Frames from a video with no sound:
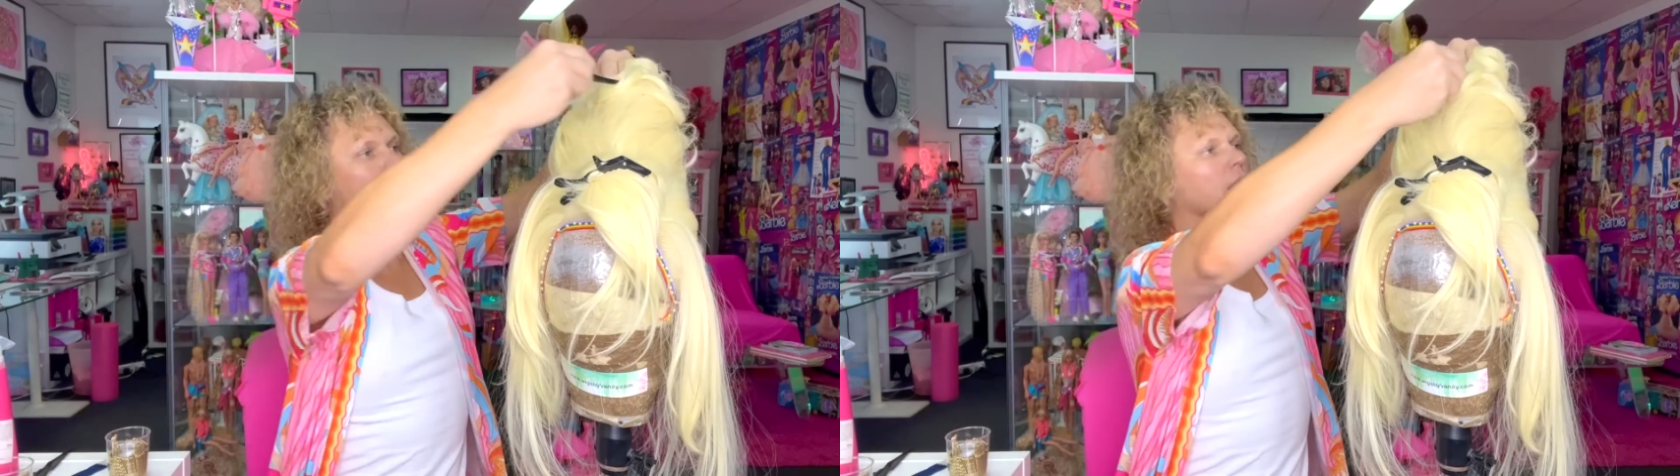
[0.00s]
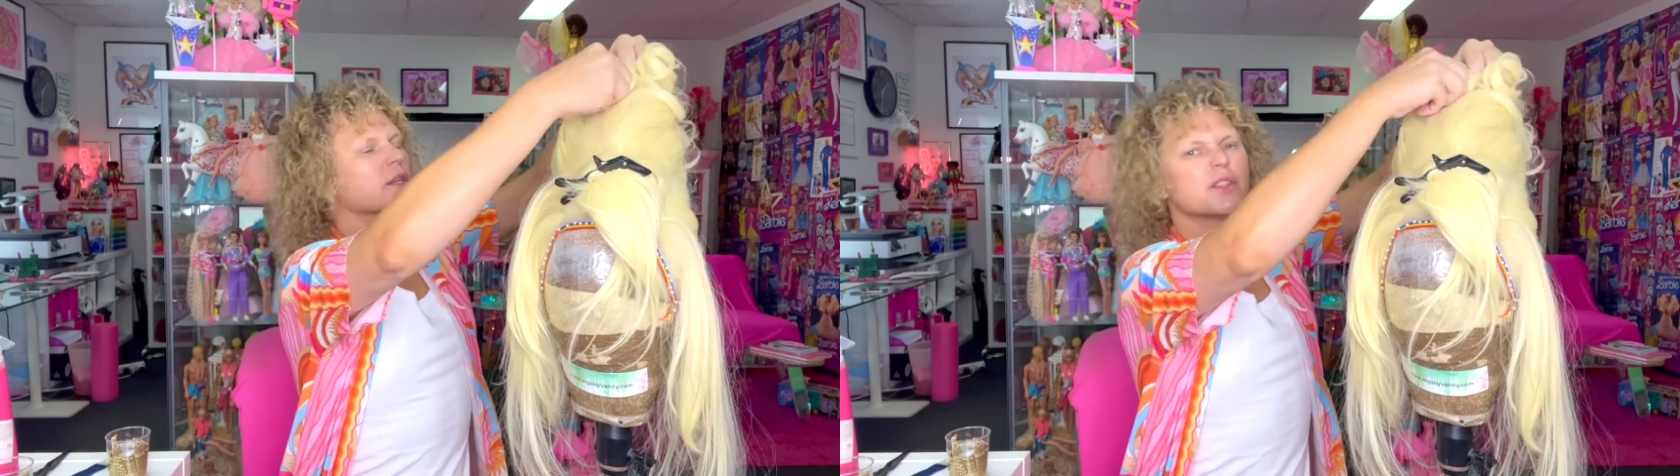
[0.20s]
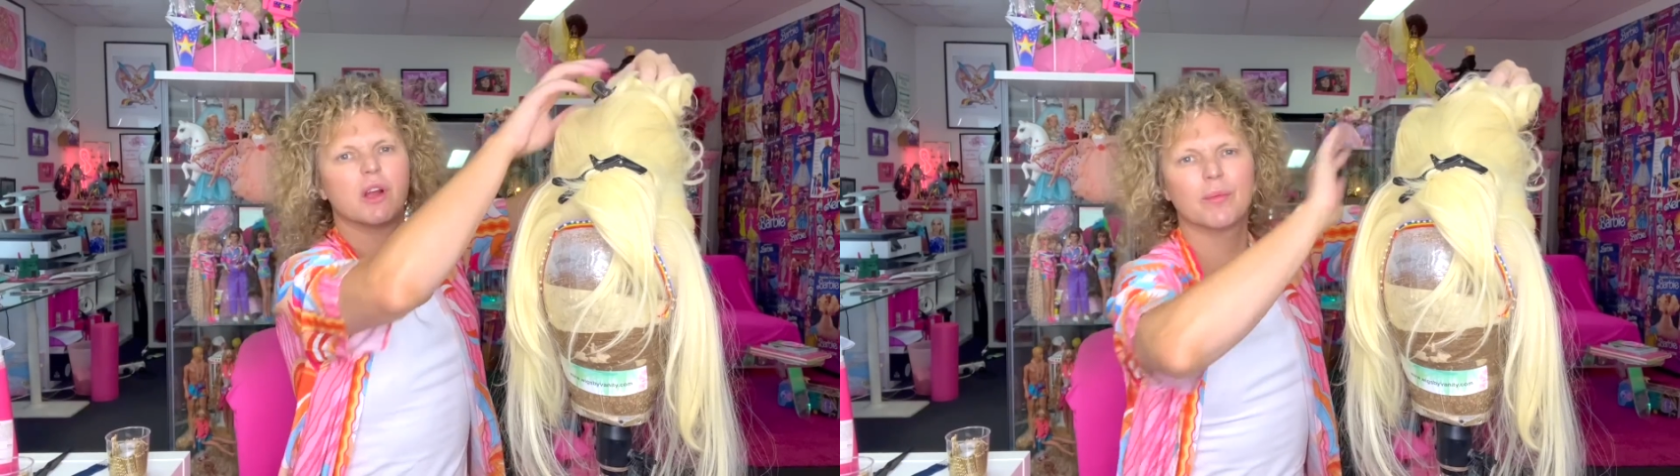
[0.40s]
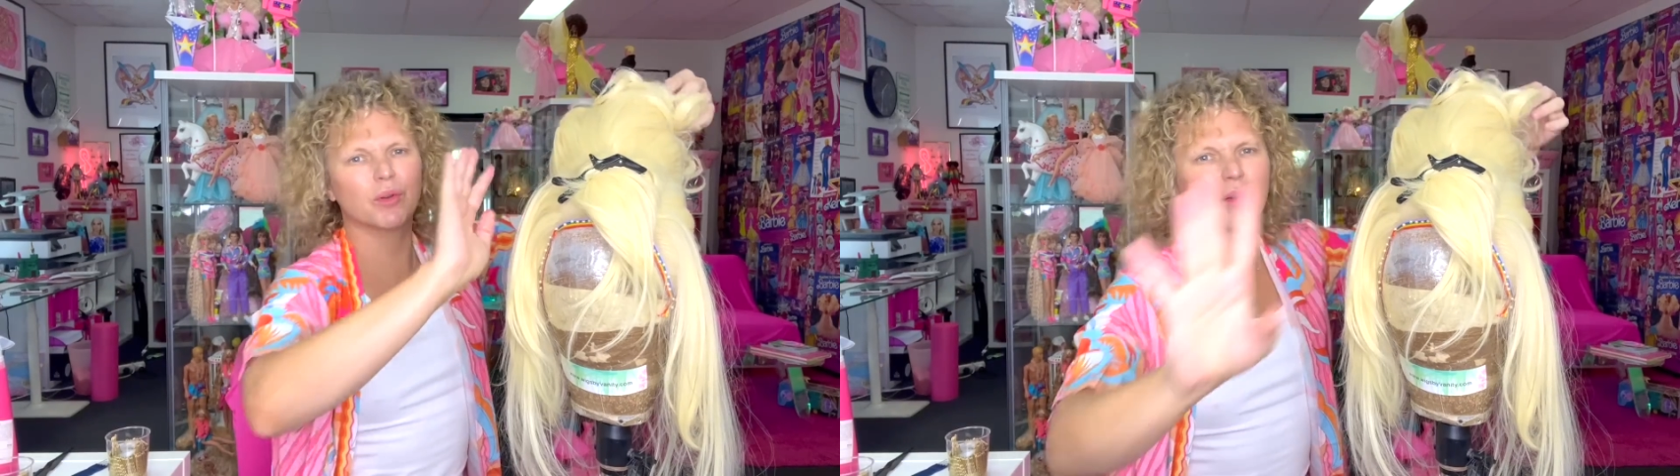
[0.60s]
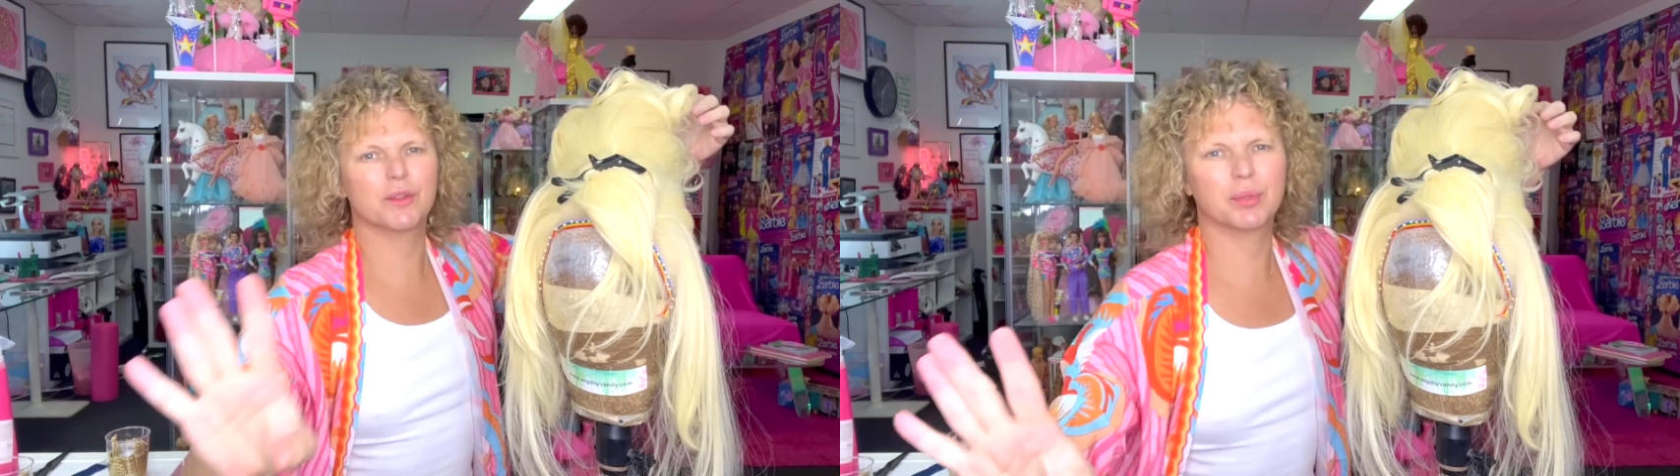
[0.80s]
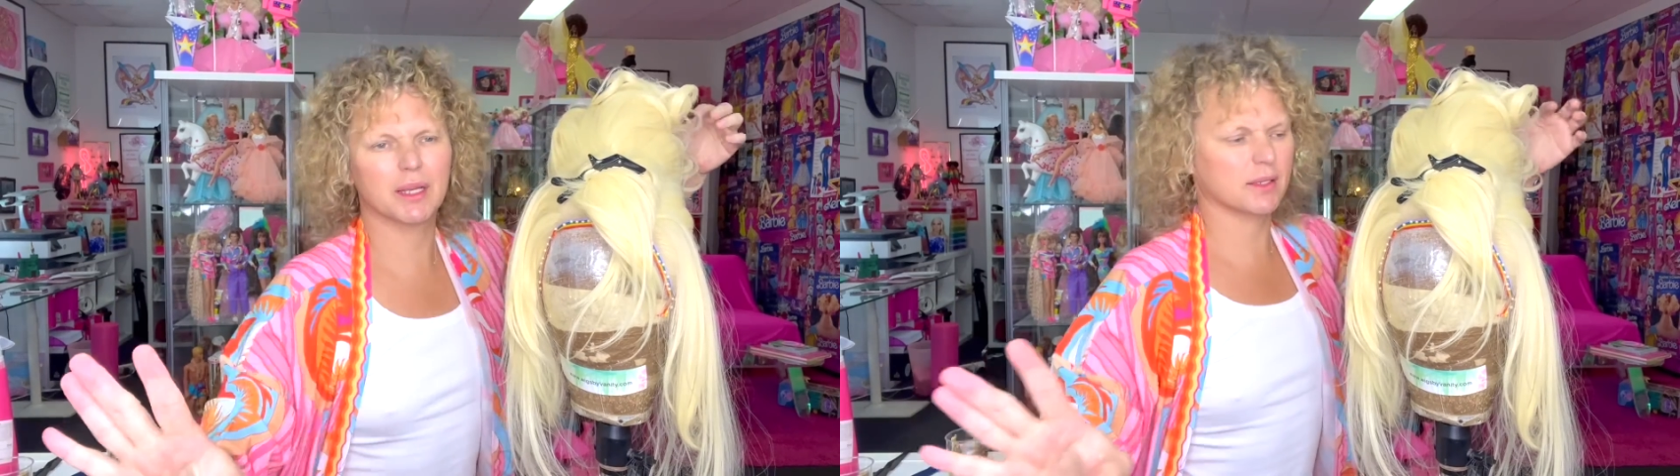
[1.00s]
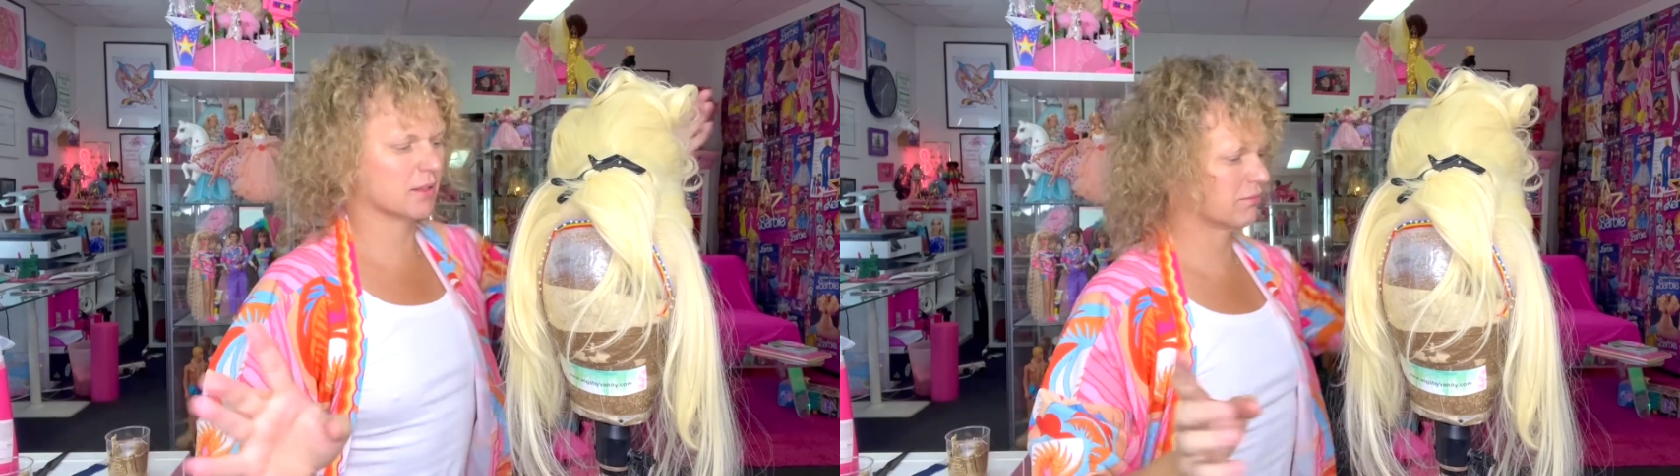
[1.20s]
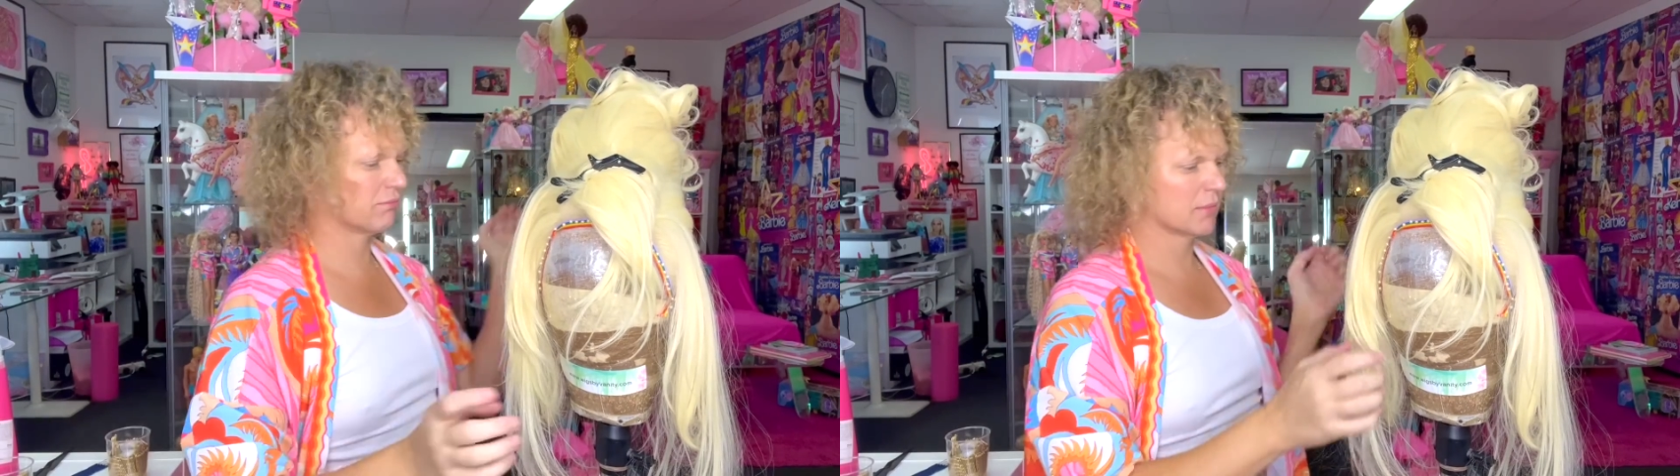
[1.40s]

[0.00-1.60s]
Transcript: So I'm all over the place.